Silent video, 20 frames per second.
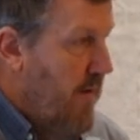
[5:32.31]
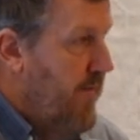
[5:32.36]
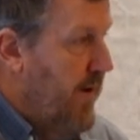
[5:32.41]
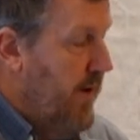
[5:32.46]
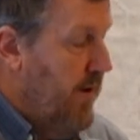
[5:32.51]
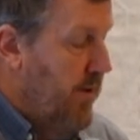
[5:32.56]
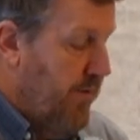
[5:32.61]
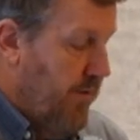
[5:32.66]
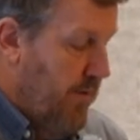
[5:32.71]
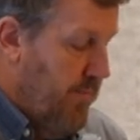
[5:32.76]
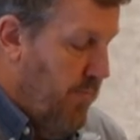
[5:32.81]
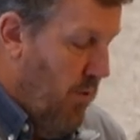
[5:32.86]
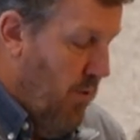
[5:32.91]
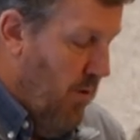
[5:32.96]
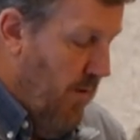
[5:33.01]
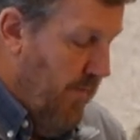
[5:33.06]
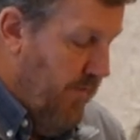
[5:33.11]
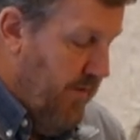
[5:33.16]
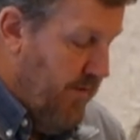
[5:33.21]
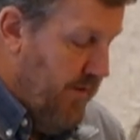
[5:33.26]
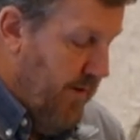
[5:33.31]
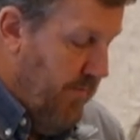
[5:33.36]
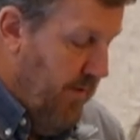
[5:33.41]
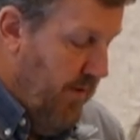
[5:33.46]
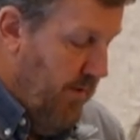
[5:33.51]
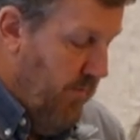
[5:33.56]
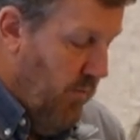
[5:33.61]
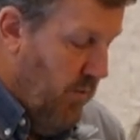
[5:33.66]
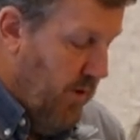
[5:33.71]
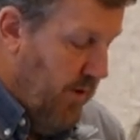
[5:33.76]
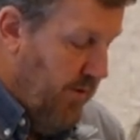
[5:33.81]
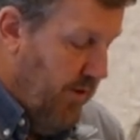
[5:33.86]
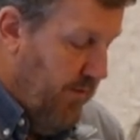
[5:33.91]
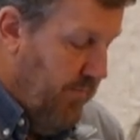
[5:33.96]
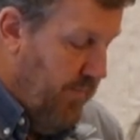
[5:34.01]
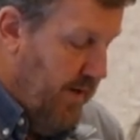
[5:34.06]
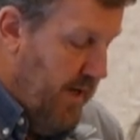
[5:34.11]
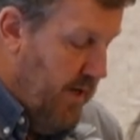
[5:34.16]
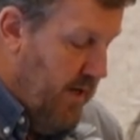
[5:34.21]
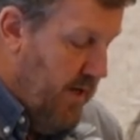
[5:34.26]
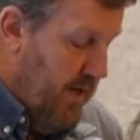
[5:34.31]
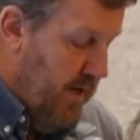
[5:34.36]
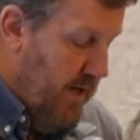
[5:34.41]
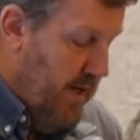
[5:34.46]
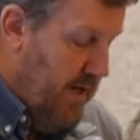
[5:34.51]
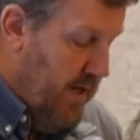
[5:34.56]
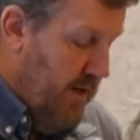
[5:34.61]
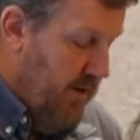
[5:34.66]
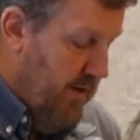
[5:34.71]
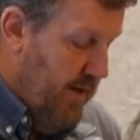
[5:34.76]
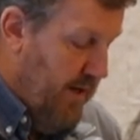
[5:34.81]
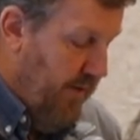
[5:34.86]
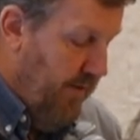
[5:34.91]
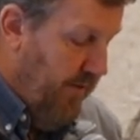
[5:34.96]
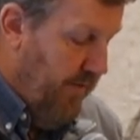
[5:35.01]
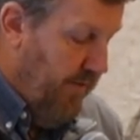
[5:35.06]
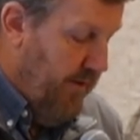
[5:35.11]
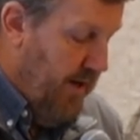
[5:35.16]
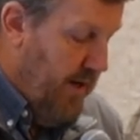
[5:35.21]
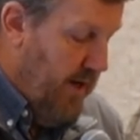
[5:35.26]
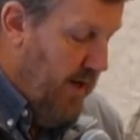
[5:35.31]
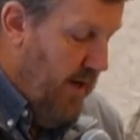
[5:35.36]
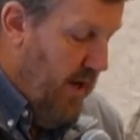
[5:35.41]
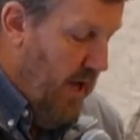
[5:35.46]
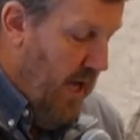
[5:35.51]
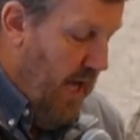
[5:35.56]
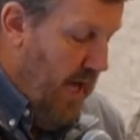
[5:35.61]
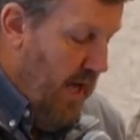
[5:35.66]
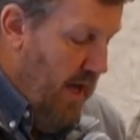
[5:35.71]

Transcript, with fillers: federal support for some of the work that's being done here in the state.